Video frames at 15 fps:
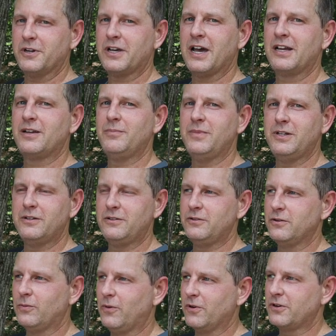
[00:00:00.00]
want to kind of meter
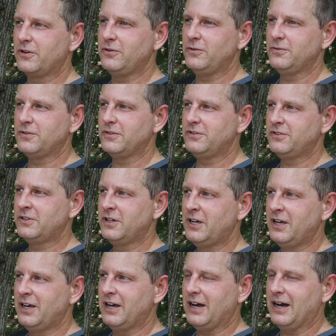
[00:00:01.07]
your water usage.
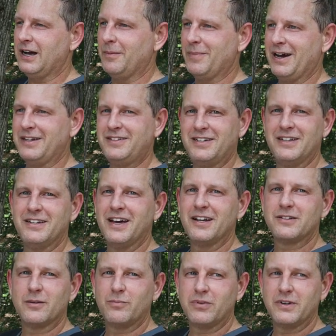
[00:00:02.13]
I tend
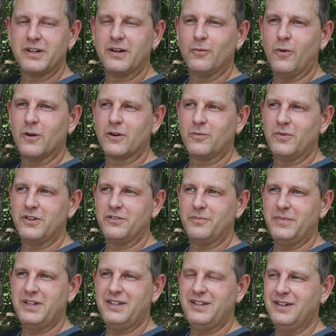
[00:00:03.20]
not to bring water with
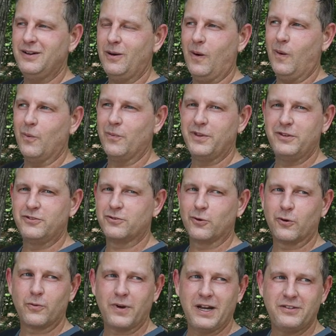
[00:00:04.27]
me on these
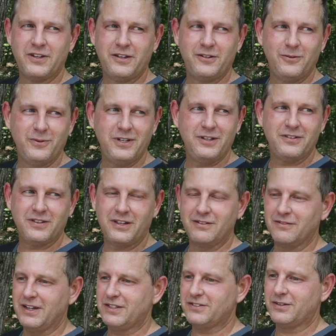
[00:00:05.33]
short rides. I do
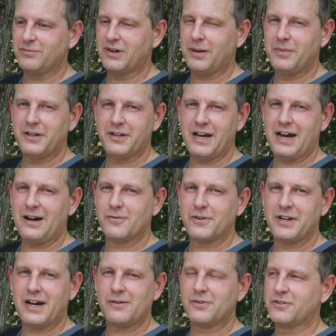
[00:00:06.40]
anything less than probably an
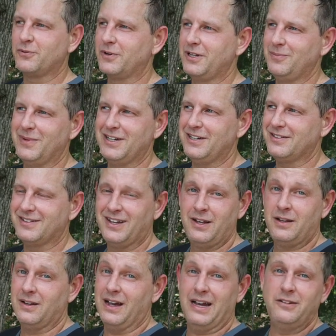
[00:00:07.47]
hour, 20 minutes.
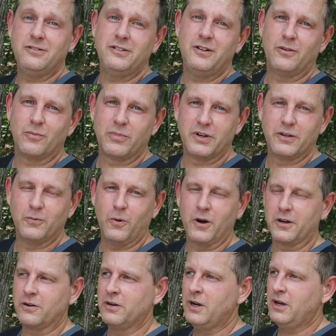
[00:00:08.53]
I usually don't bring
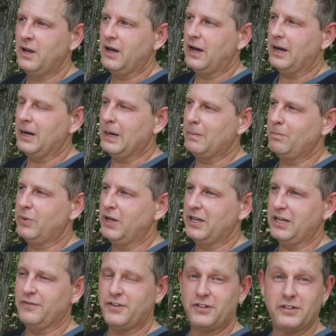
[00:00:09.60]
water,
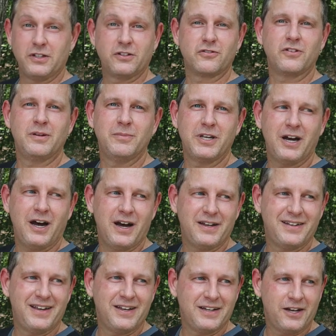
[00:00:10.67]
but if it's an extremely
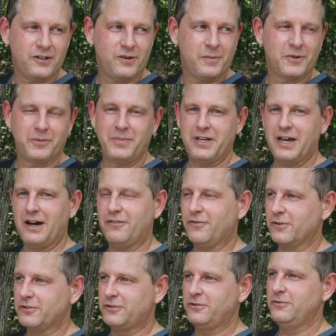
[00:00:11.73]
hot day and I know I'm going to be out
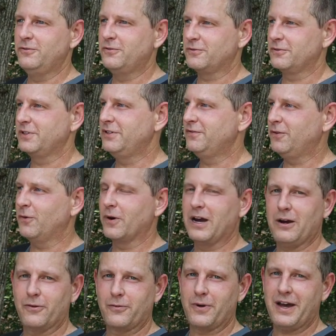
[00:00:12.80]
for a 2-3-4
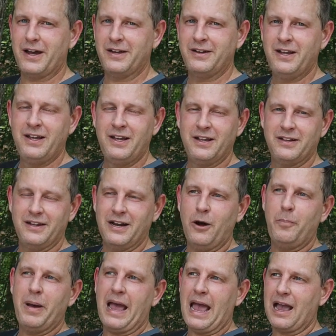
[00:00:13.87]
hour ride, then
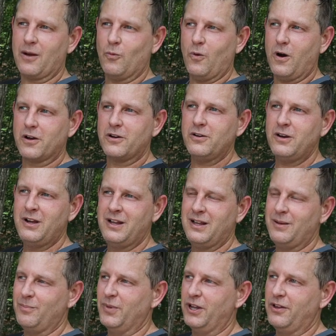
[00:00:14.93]
I'll pack water,
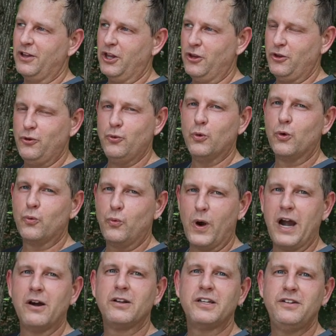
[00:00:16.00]
but you will
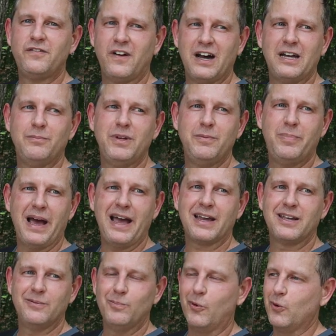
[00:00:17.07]
rarely find me
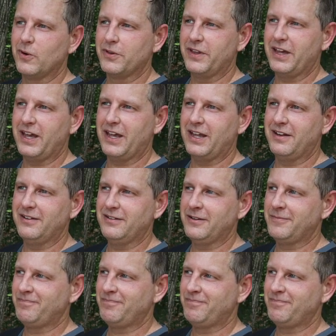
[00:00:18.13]
packing more than